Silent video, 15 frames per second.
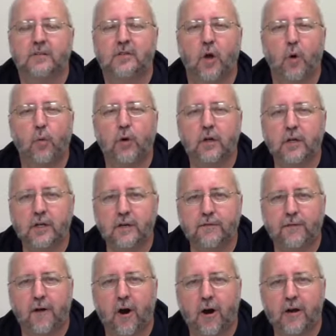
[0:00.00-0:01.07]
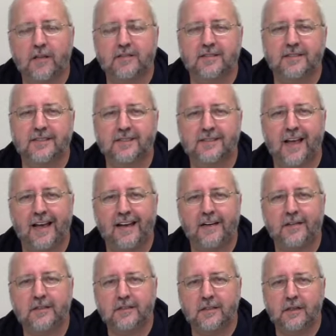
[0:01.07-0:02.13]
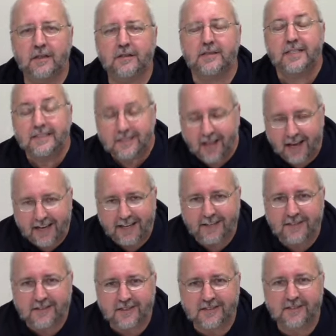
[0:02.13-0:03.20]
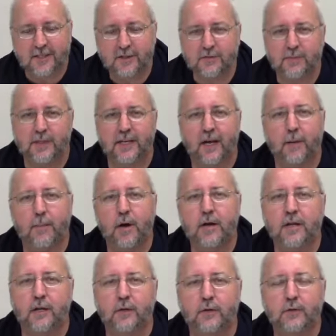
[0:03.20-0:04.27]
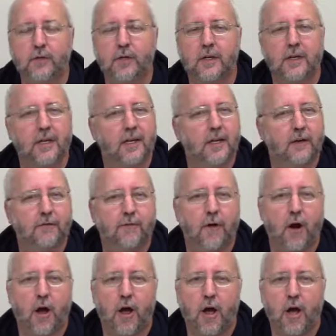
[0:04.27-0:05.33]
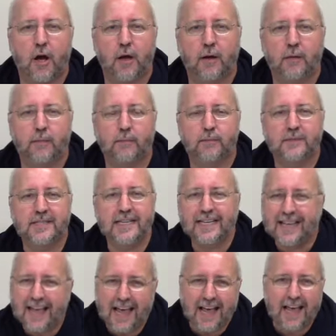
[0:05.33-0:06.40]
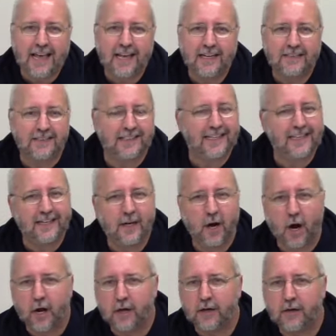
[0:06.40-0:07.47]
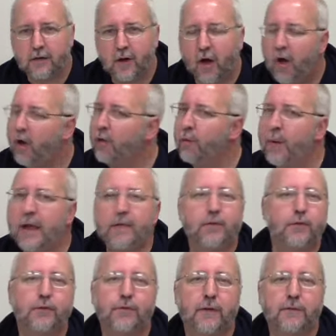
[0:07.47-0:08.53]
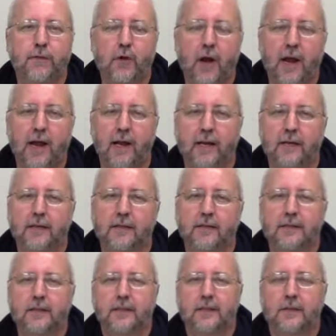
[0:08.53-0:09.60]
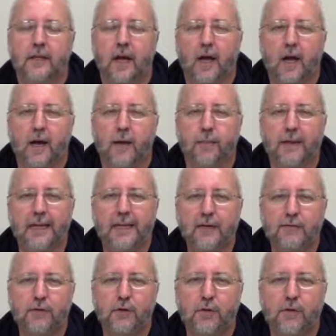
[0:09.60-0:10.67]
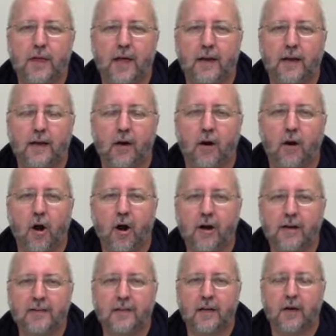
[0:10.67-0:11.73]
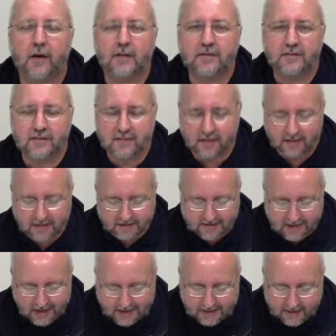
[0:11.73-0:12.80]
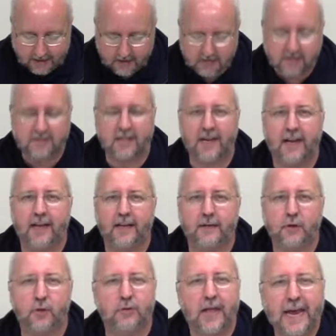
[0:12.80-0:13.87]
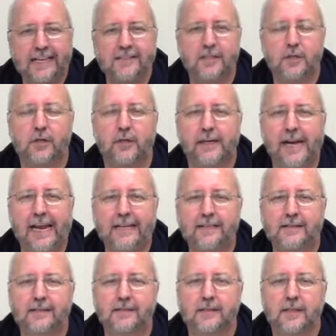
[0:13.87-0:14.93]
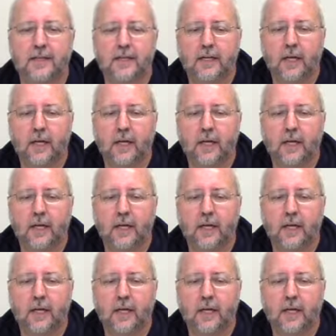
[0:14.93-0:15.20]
So we're looking for artists and designers, among you, from TK to kindergarten, all the way through 5th grade. Any of you that are artists and designers and you like to create,